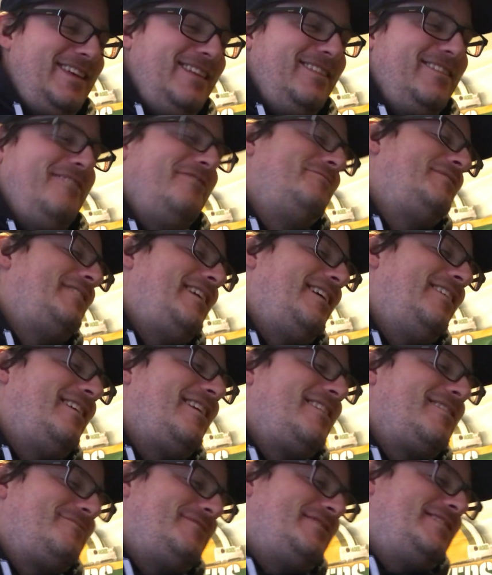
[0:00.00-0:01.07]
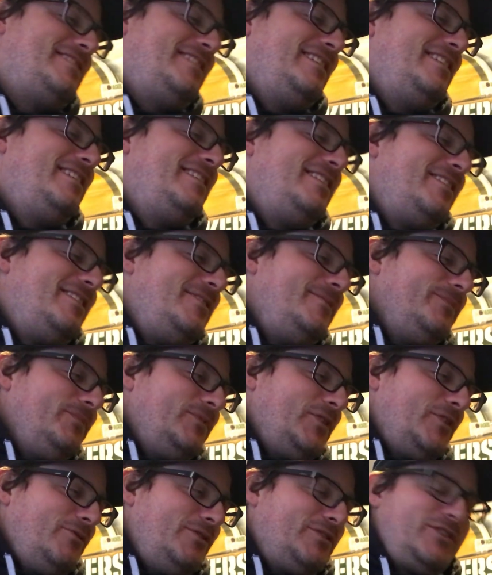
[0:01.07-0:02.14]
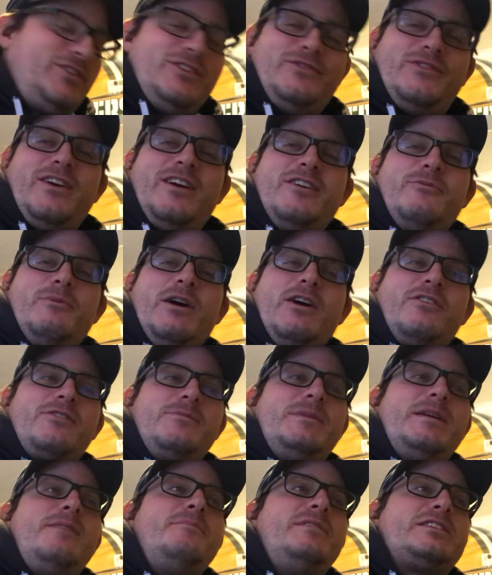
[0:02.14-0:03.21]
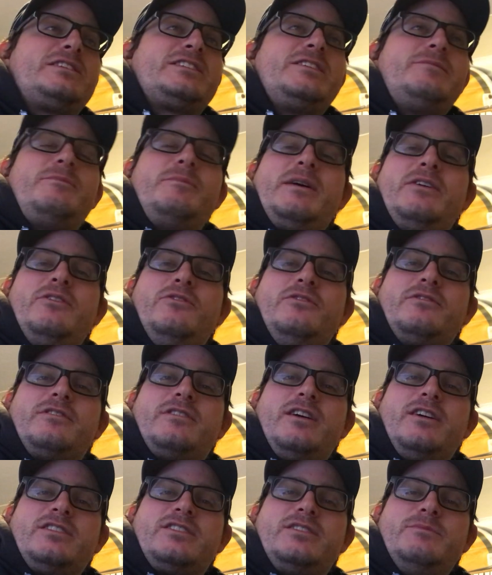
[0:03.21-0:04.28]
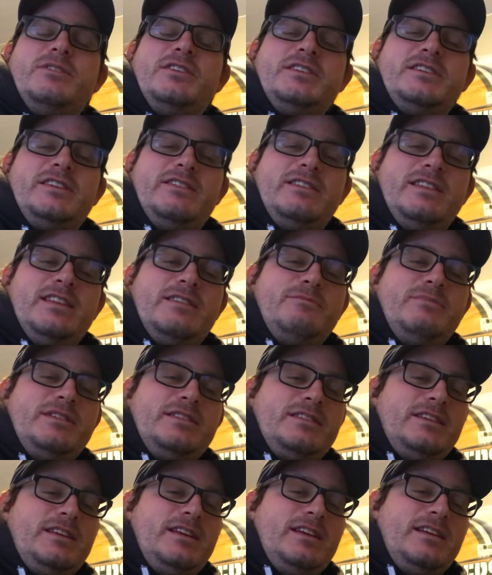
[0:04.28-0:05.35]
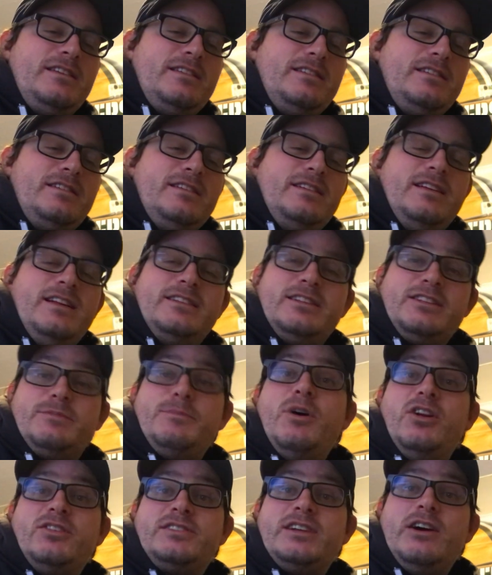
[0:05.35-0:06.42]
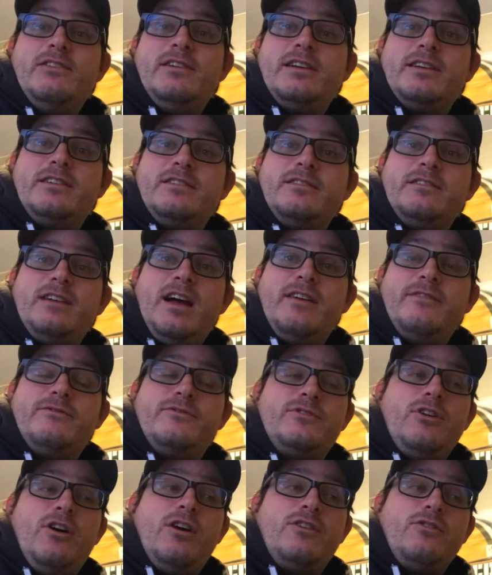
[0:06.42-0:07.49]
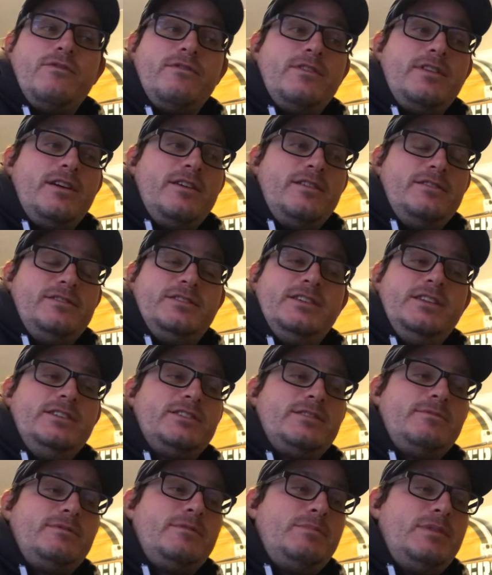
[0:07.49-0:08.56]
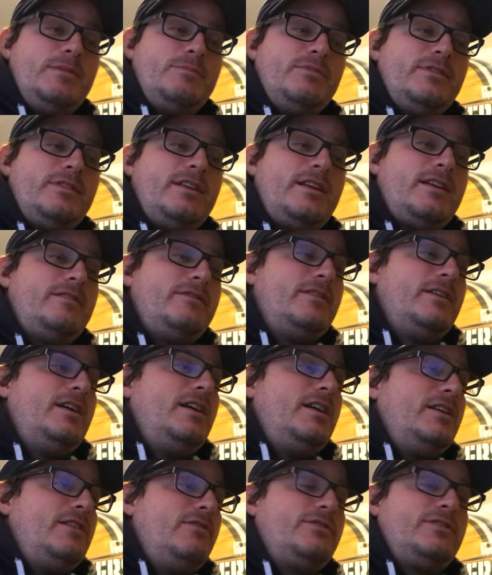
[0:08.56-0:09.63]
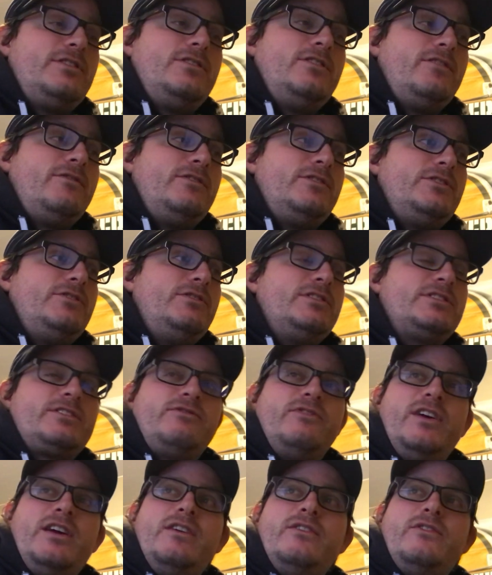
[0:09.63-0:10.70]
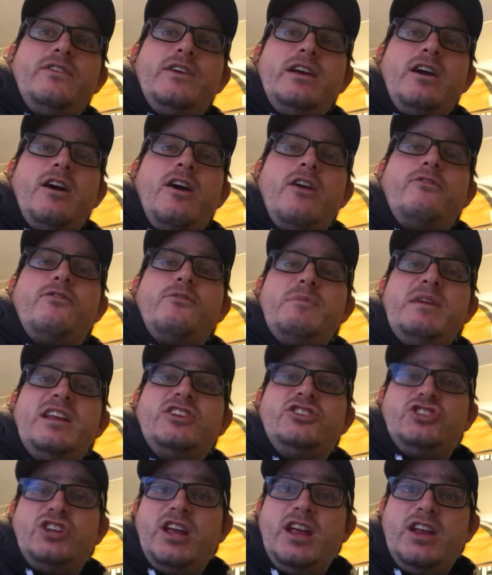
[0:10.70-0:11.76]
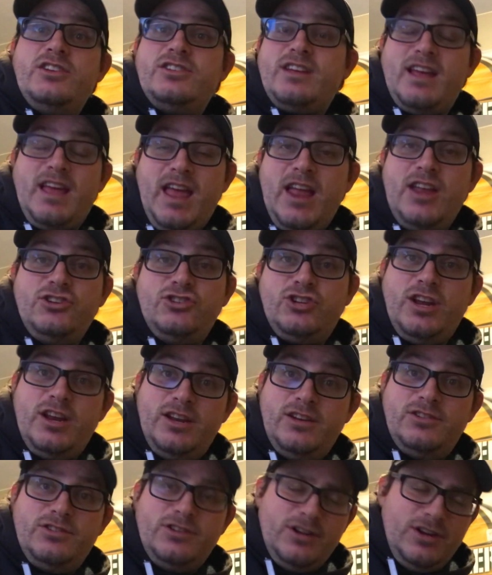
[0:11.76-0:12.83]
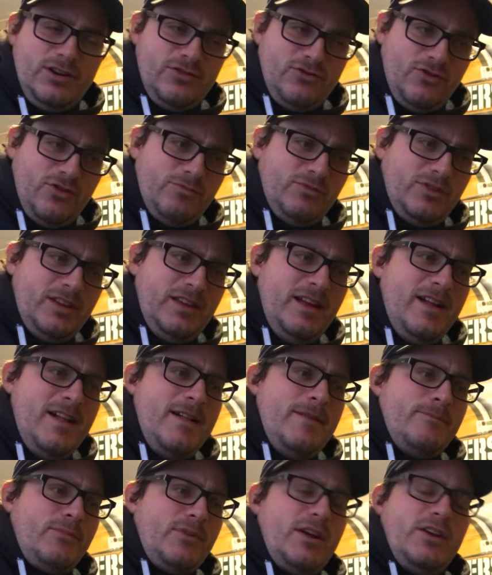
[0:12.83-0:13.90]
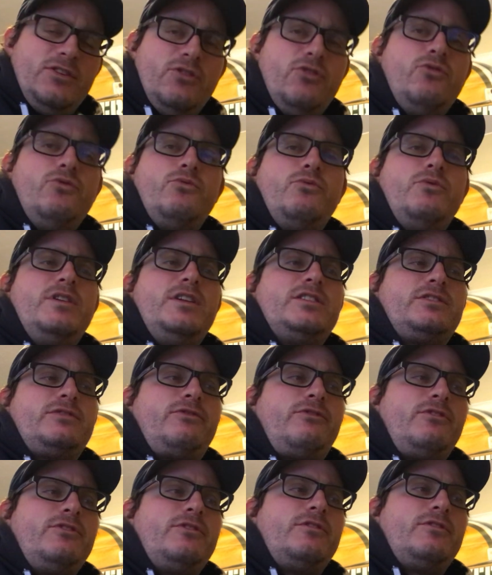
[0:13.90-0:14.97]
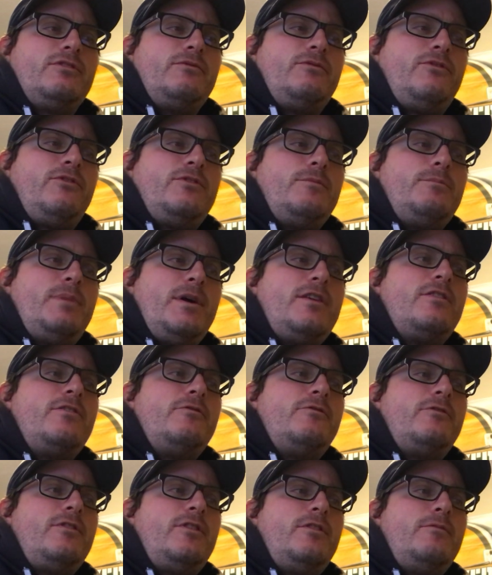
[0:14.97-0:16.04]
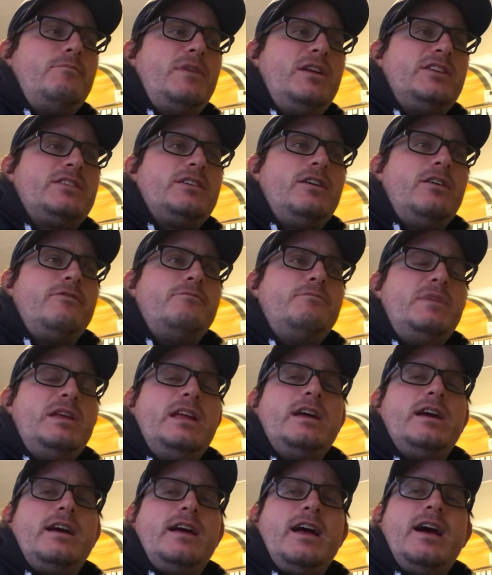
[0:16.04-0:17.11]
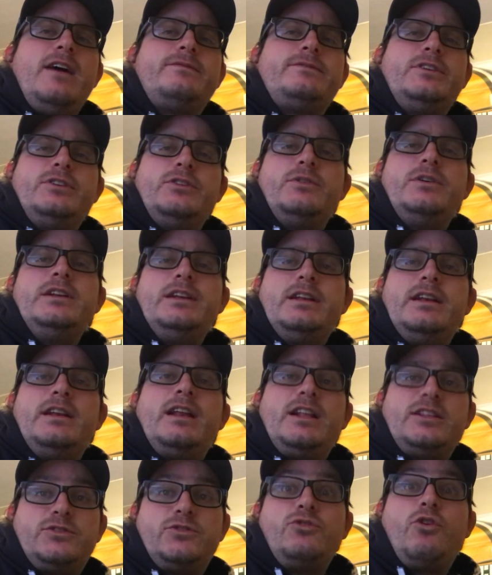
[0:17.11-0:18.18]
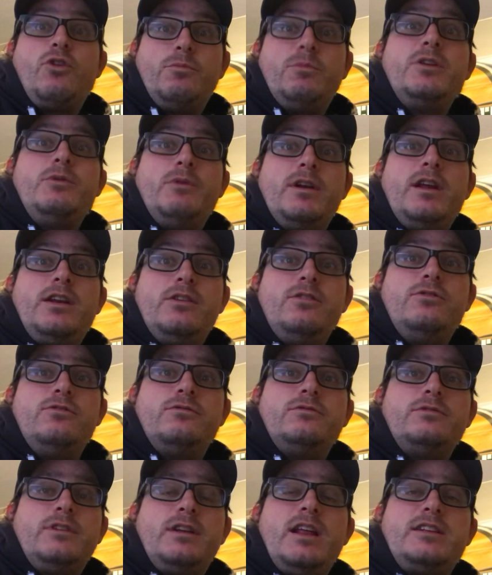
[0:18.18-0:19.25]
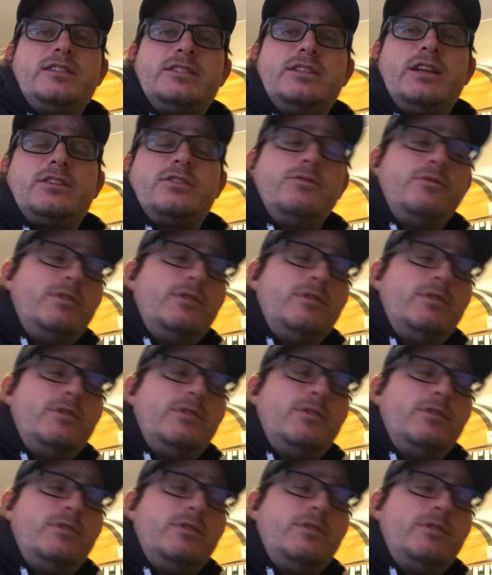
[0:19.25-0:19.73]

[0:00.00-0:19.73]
they love the hell out of me. Which is very welcoming. I miss some of my old customers and everything, but uh, it's a small town. I can I've gone over there and seen some of the people that I used to deliver to. It's very very hard for me to change. I hate change normally, but I know when it's for the for the better of me, I have to do it, and that's normally what I do, and I stick